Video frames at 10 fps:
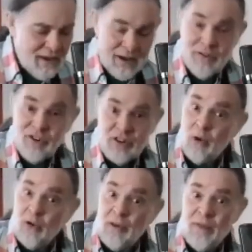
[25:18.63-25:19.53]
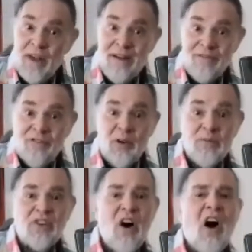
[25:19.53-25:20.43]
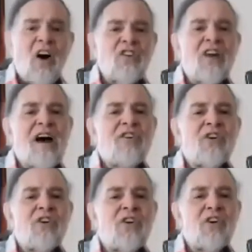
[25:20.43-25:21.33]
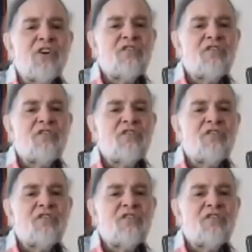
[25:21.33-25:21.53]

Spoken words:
I've stolen them from songs I've heard,